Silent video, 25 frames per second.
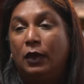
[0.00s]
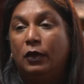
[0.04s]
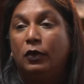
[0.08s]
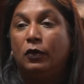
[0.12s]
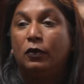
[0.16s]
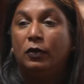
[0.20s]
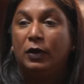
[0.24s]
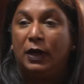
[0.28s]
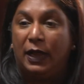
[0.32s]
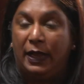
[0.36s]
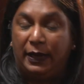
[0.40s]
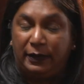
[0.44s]

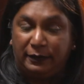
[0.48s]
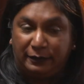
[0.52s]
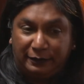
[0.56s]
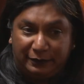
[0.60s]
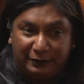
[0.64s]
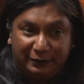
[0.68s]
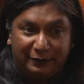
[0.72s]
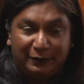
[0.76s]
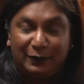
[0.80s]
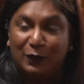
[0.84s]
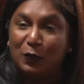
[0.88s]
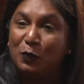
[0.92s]
Newlane
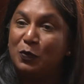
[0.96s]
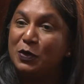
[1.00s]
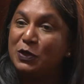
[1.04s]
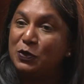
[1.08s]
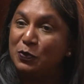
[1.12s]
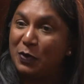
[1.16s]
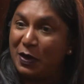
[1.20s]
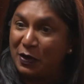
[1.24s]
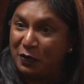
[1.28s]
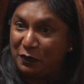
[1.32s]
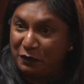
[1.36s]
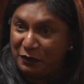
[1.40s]

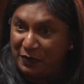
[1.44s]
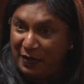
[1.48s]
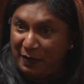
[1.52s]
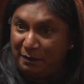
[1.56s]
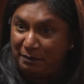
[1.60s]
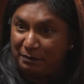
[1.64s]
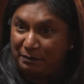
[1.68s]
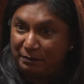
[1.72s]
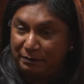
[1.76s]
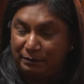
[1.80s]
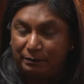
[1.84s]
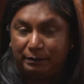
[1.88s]
was one of them.